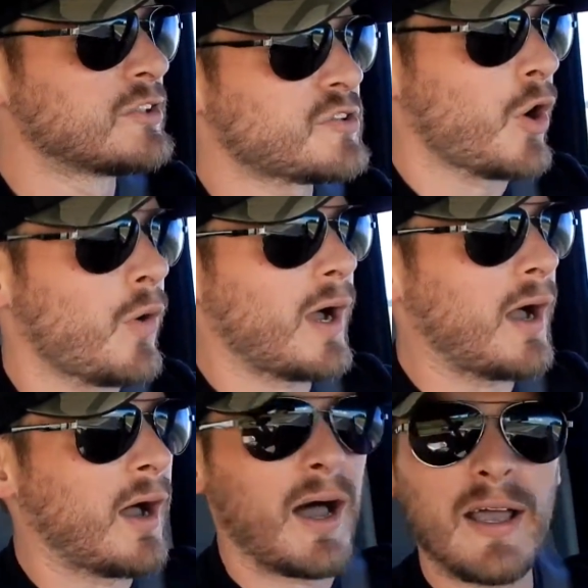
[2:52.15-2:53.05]
So,
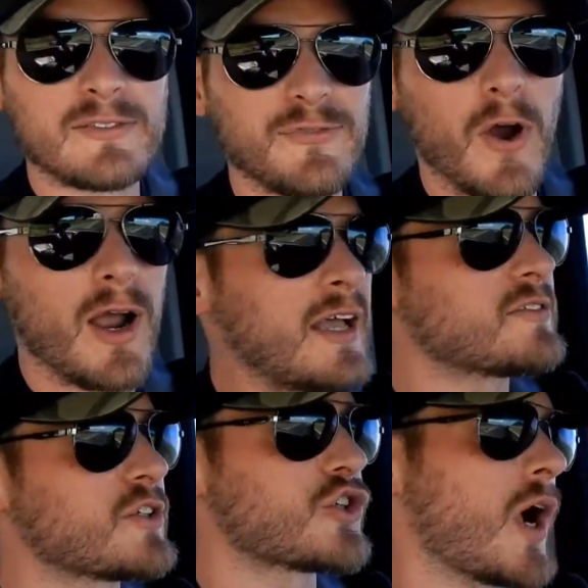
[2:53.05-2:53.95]
uh, as far
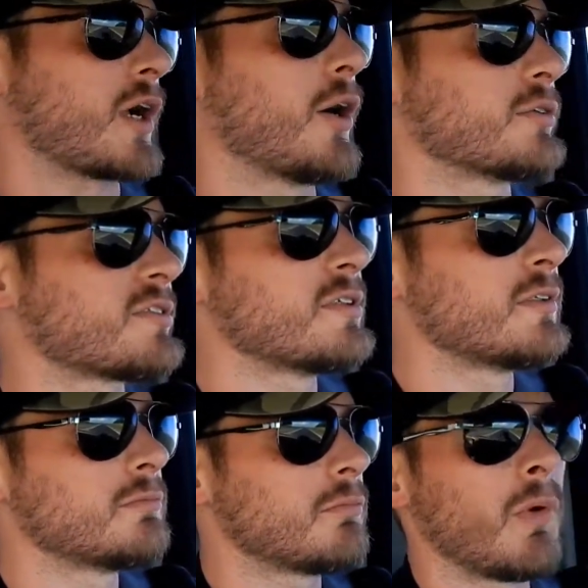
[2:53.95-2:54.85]
as the truck goes,
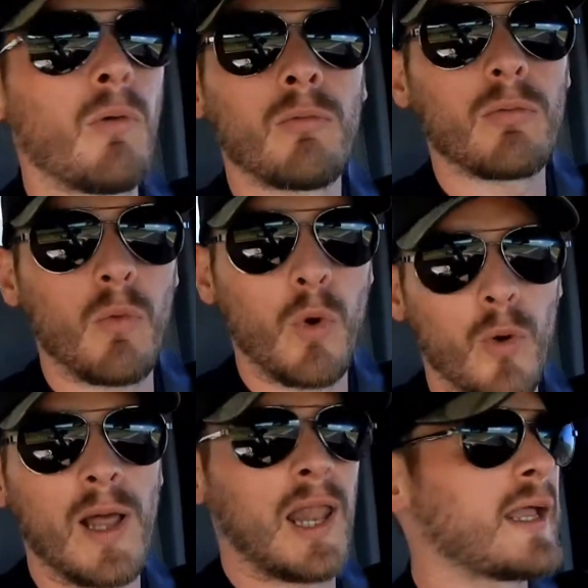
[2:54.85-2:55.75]
what
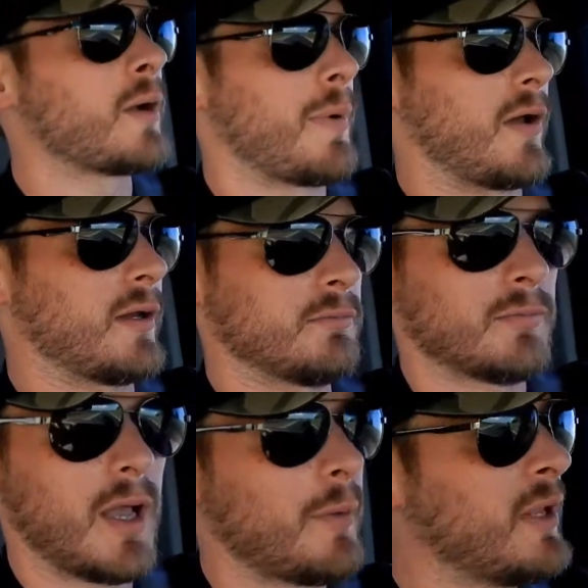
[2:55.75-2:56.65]
do I like about it?
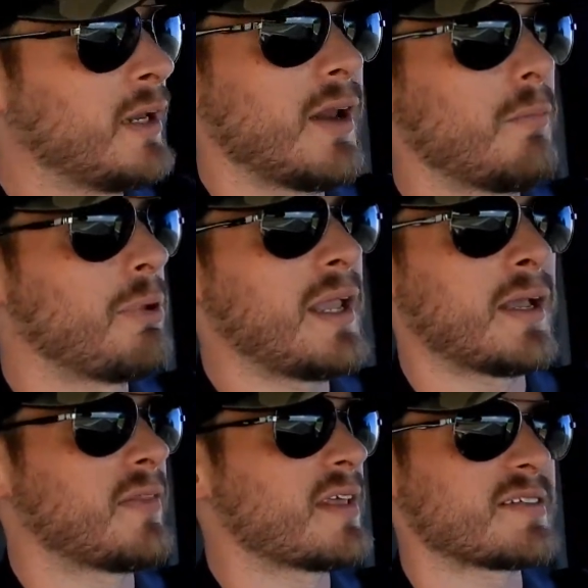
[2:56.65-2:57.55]
I mean,
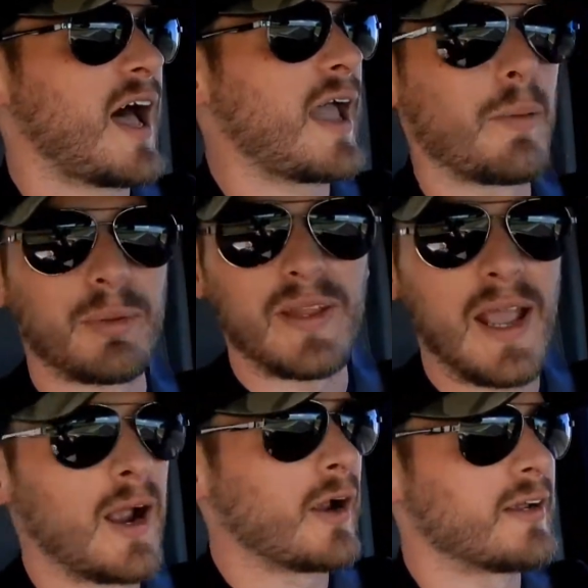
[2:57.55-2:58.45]
being this high up in
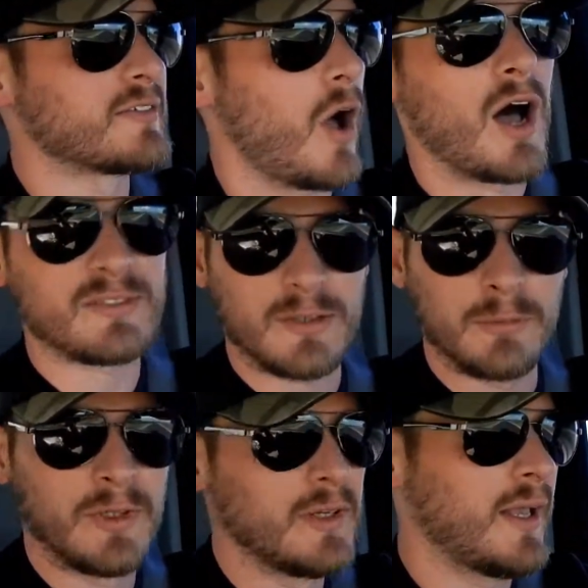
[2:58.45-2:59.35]
the air is awesome.